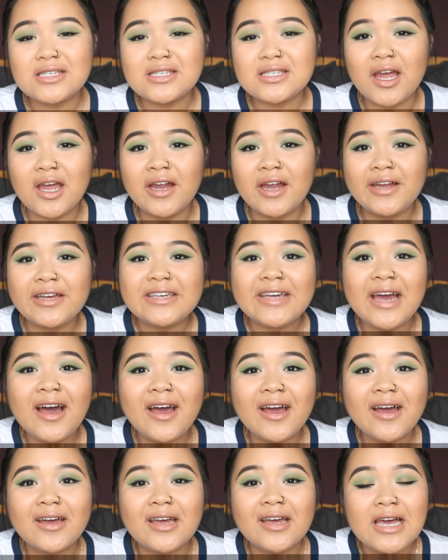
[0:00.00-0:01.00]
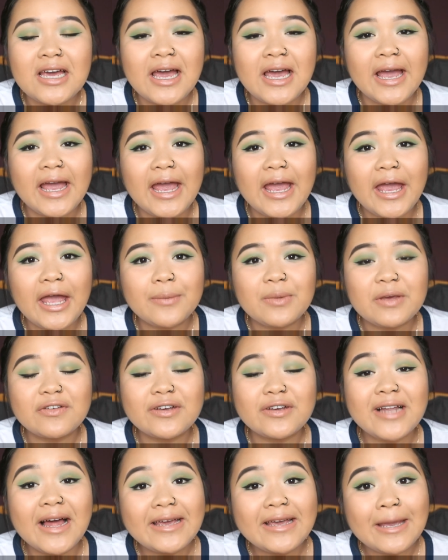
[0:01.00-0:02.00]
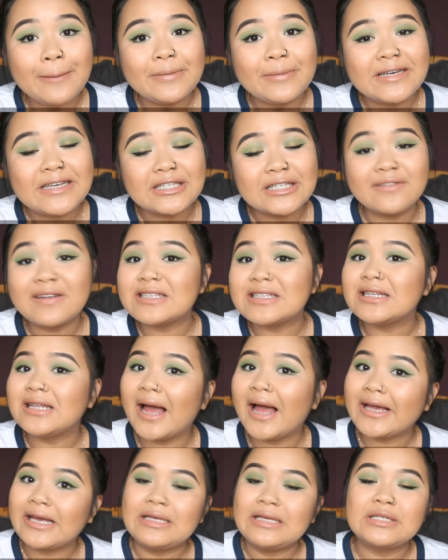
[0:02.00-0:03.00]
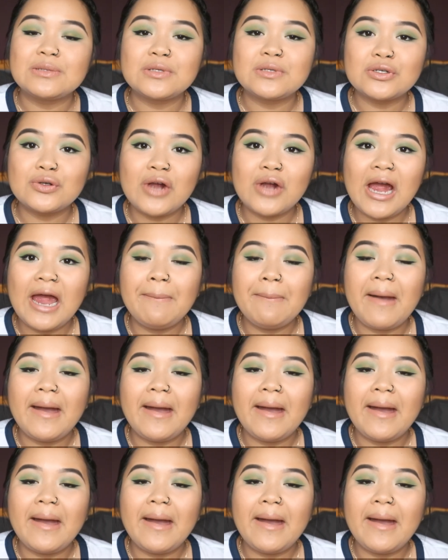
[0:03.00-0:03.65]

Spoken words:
So yeah, if you like it, please don't forget to like and subscribe,